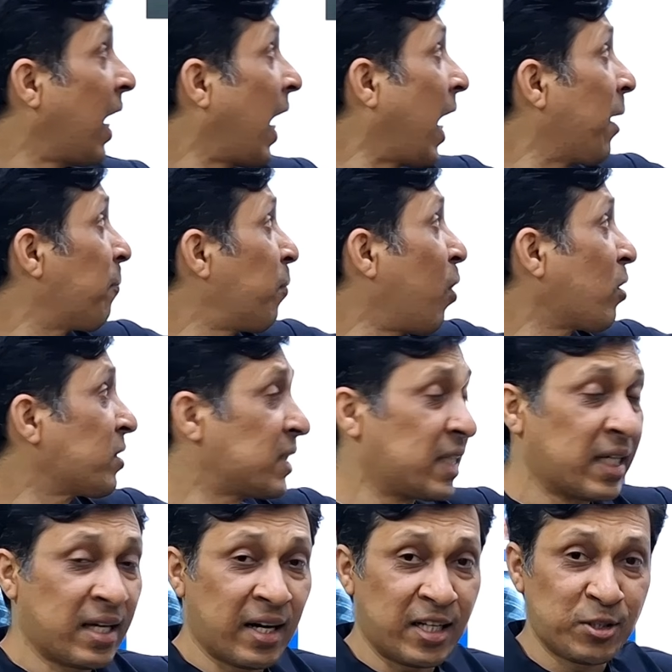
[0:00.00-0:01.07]

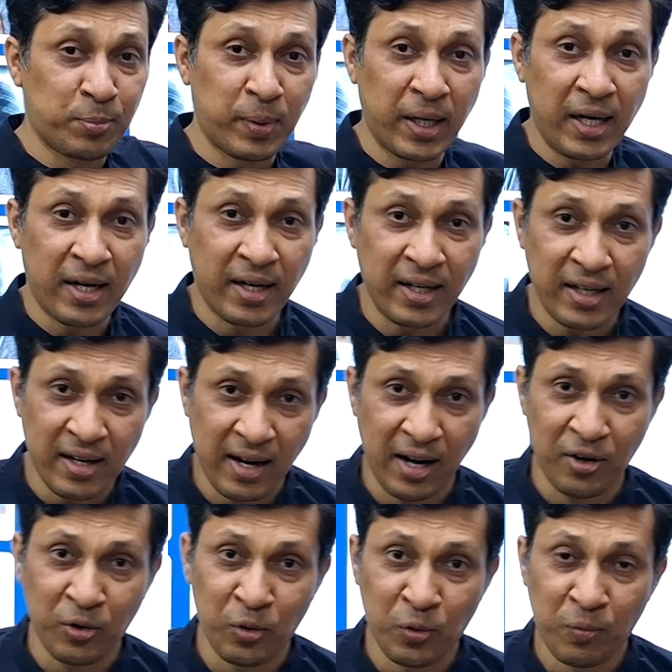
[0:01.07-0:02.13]
hypoxic respiratory
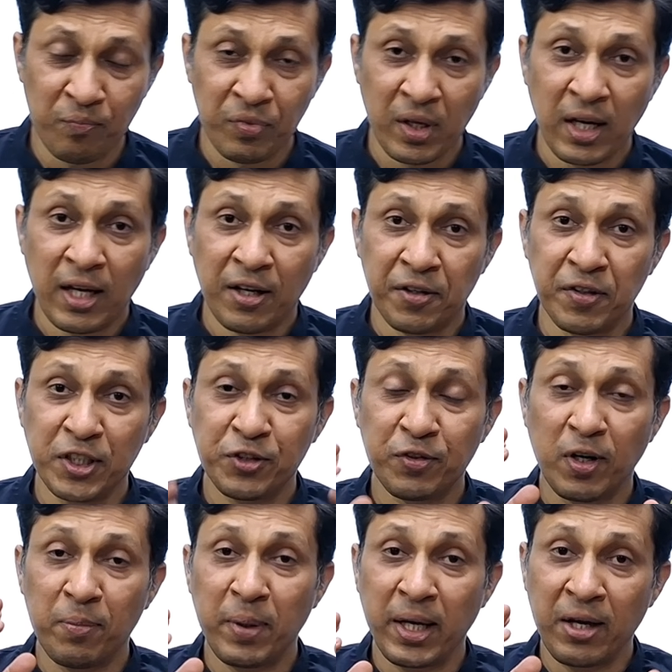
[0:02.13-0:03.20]
drive, which
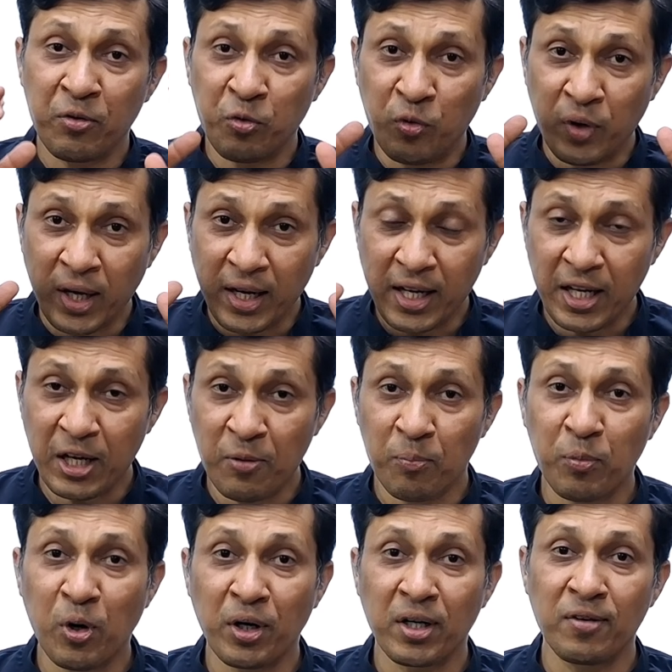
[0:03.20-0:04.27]
will be very
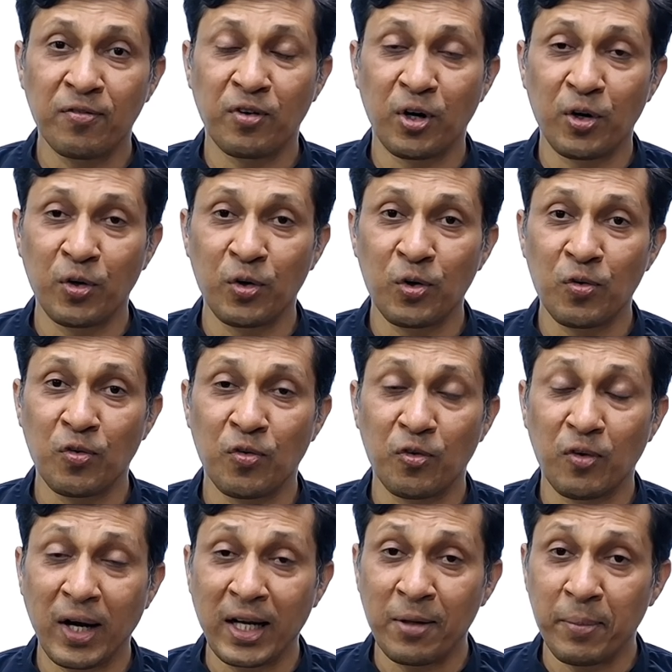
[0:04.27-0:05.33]
important for you
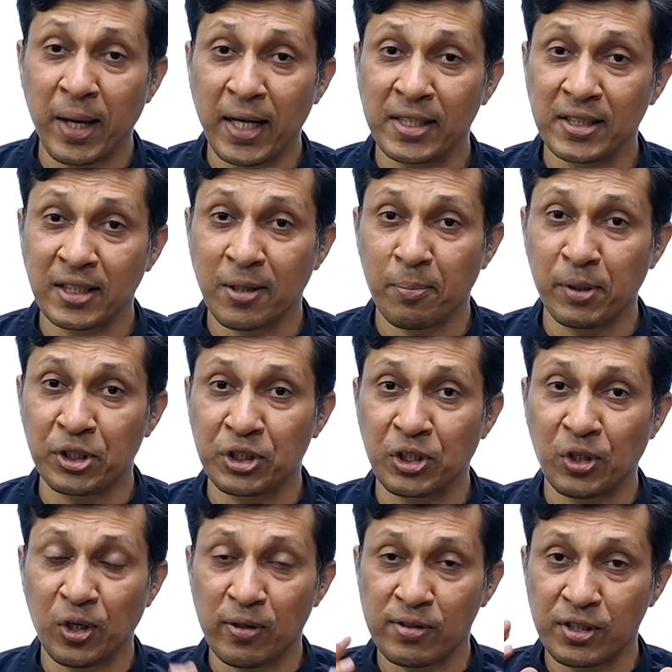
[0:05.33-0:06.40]
while managing the
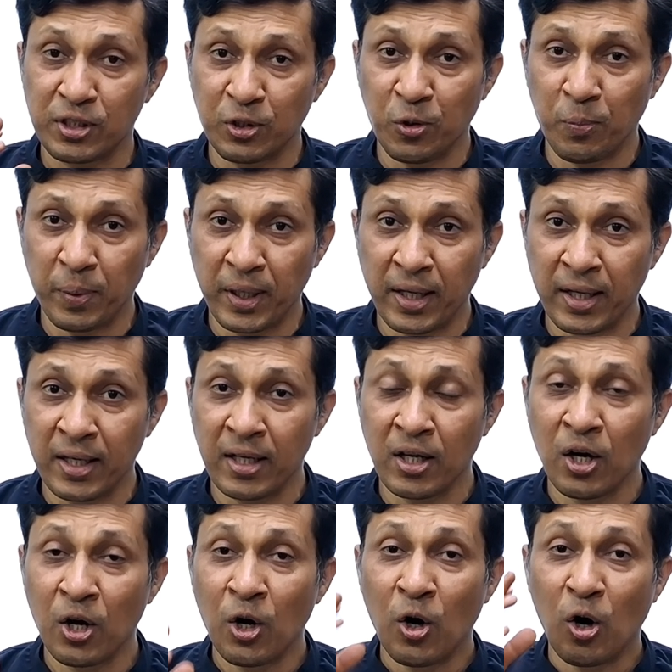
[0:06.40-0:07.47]
patient of COPD
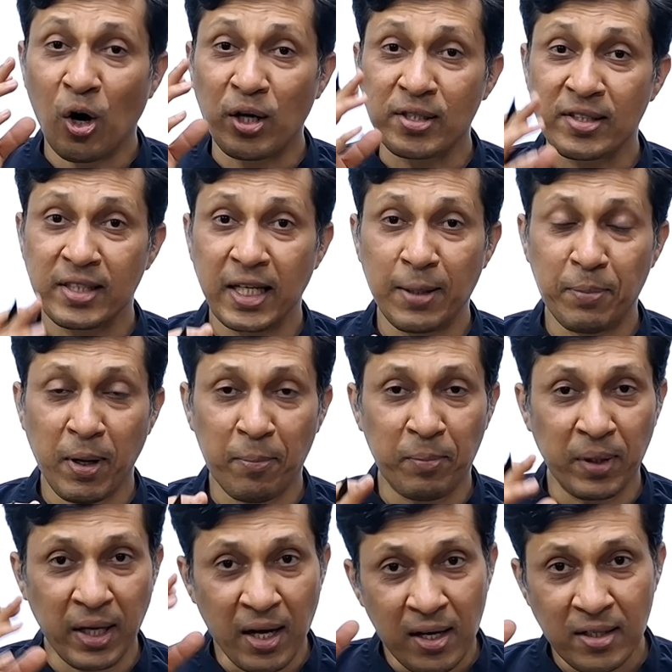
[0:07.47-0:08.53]
or sleep
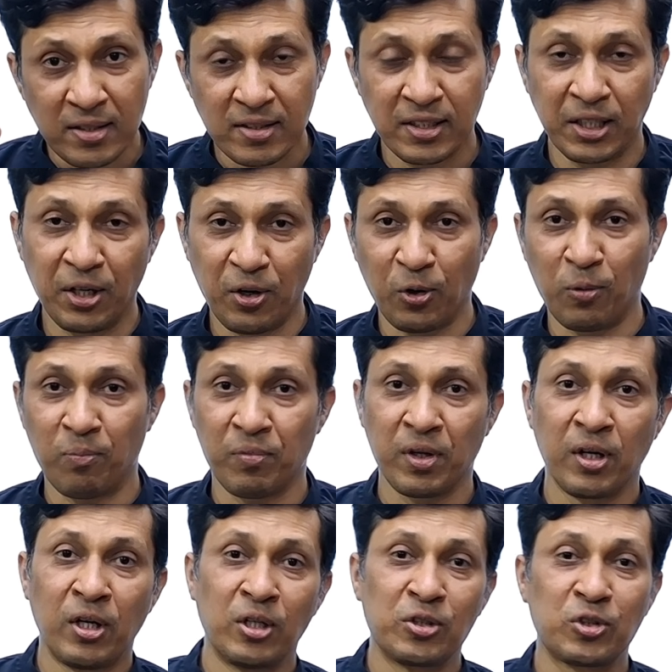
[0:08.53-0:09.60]
apnea syndrome.
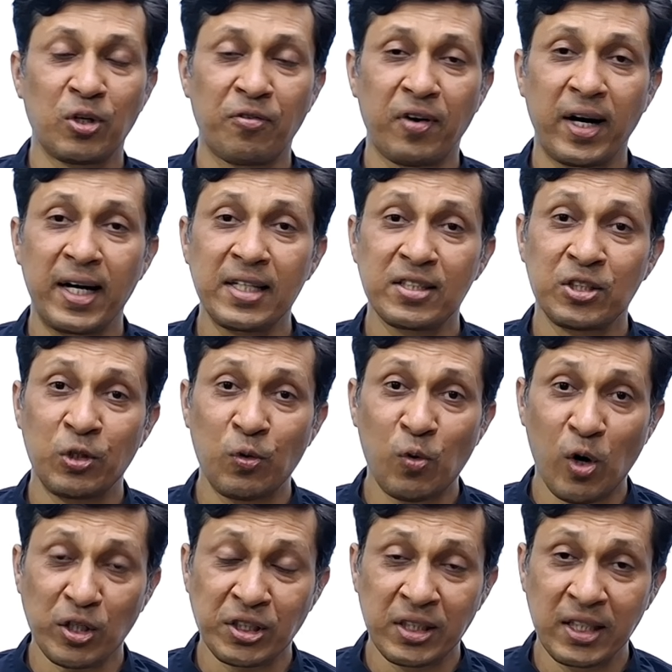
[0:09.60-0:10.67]
So friends, you
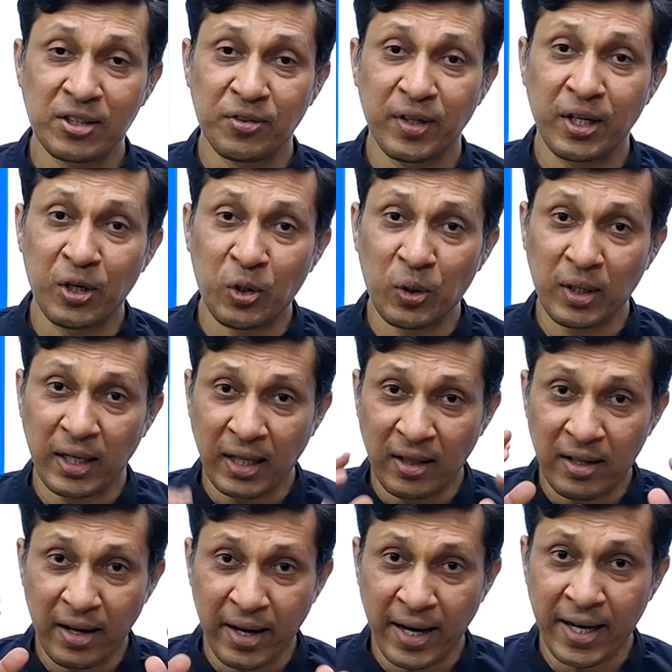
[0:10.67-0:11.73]
watch this video till
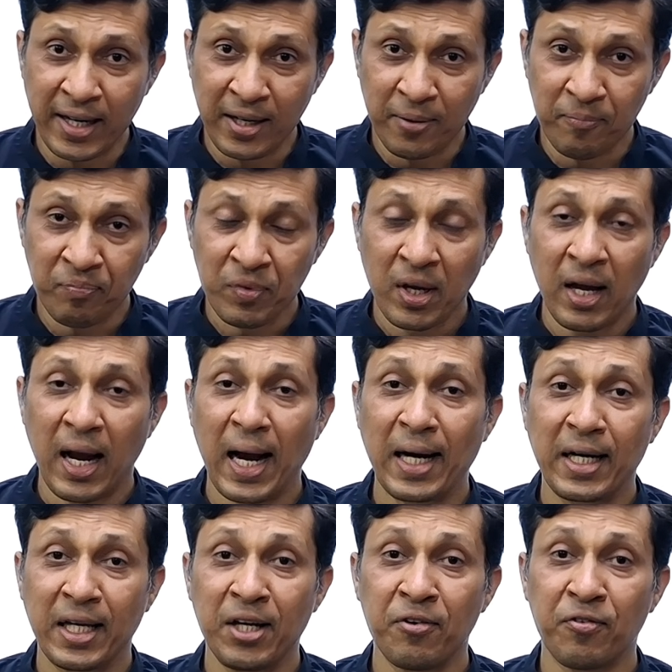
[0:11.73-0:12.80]
the end,
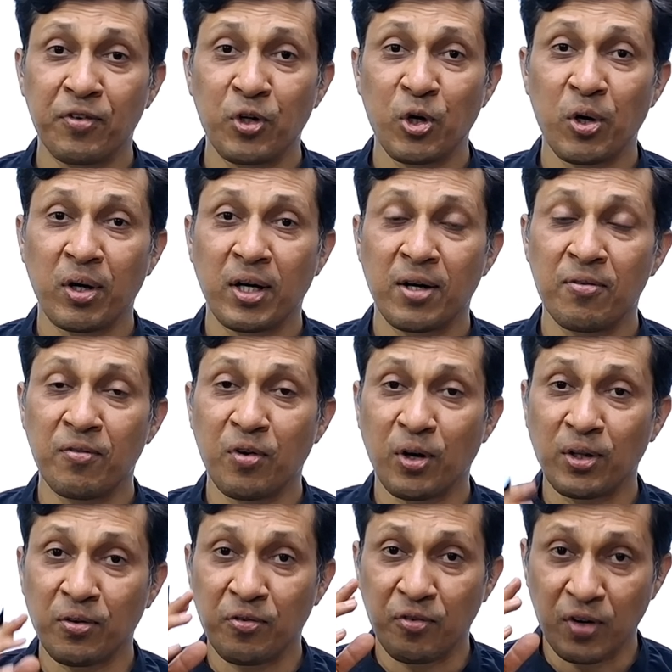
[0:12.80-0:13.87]
and if you have come for
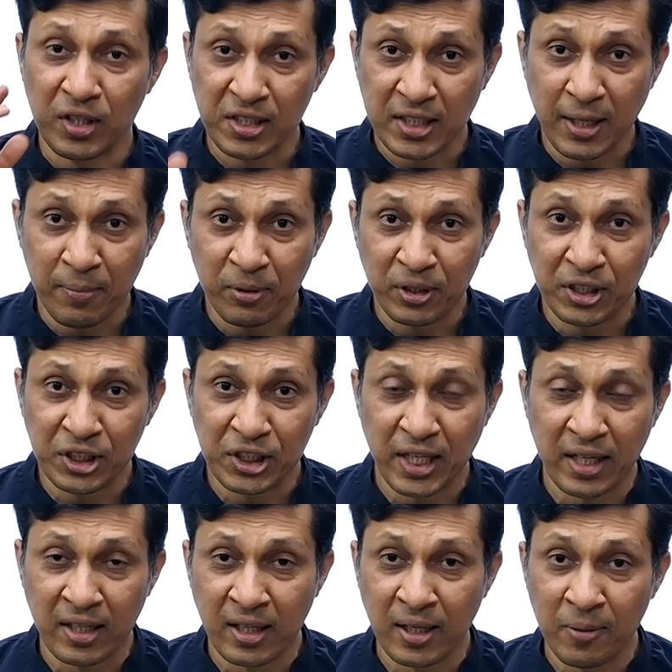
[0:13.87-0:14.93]
the first time on this
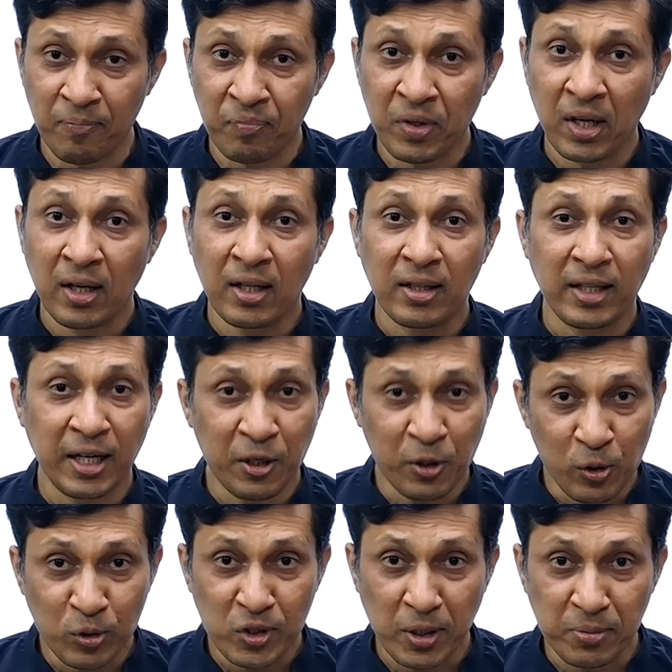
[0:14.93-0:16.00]
channel, then
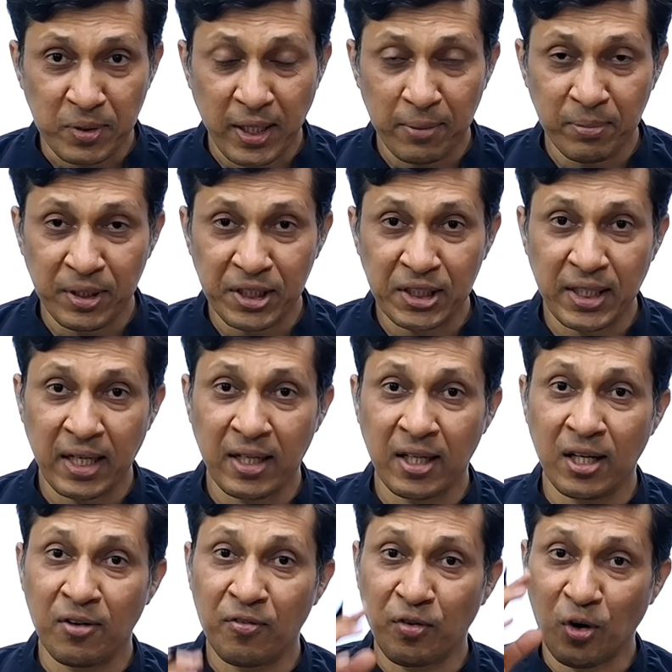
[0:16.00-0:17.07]
do subscribe this
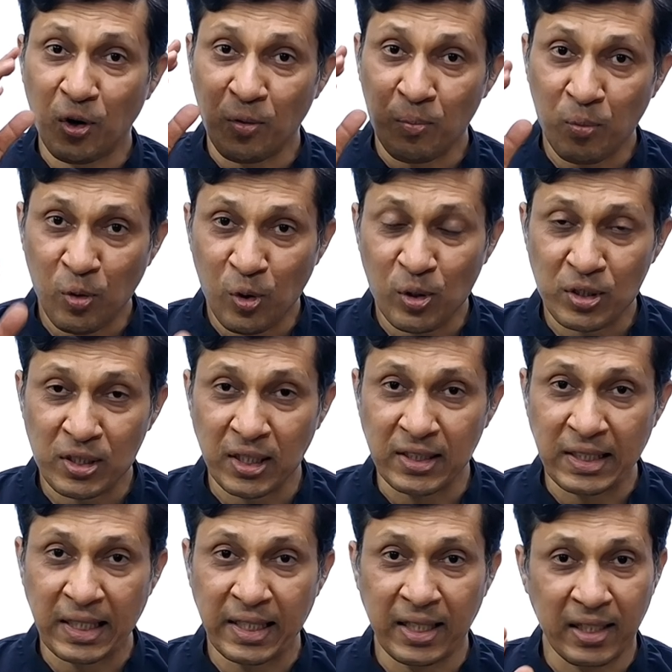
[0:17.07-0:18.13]
channel for more
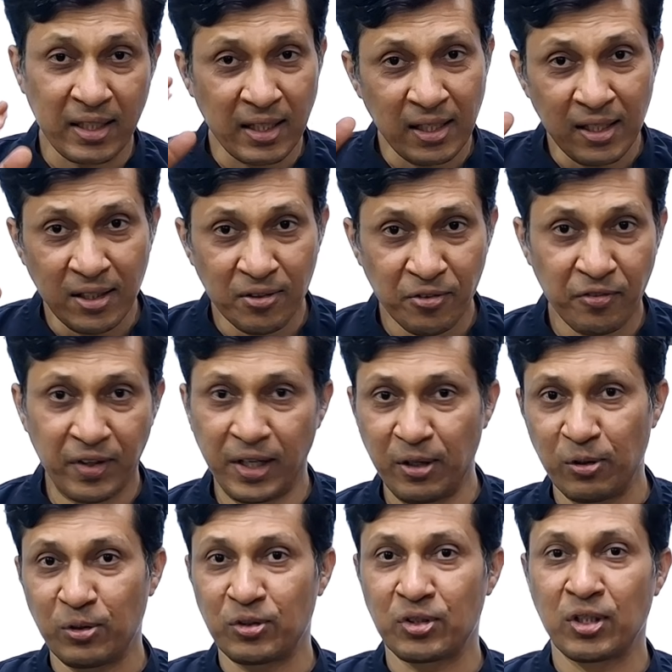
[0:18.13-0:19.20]
such clinical
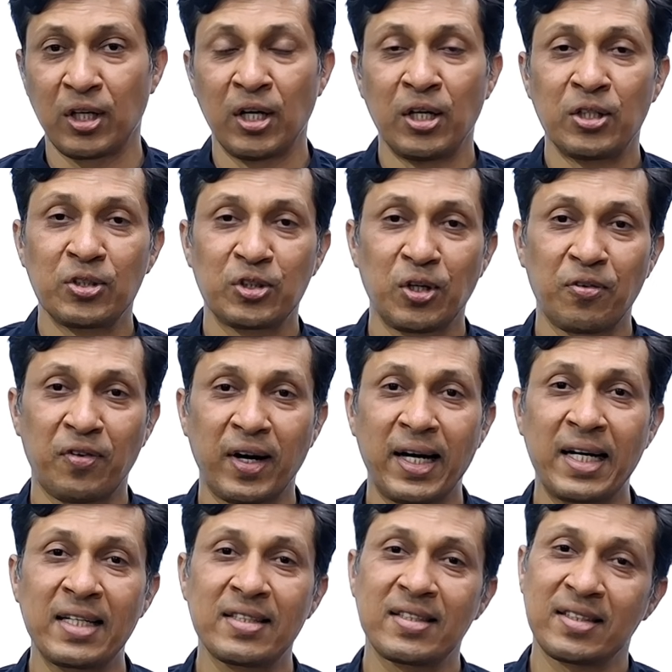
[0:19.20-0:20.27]
videos. So
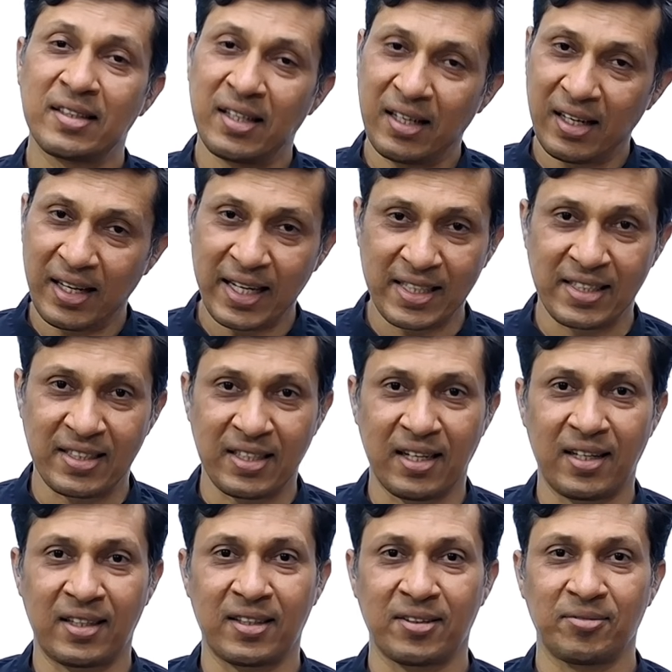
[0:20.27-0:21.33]
friends, let's start.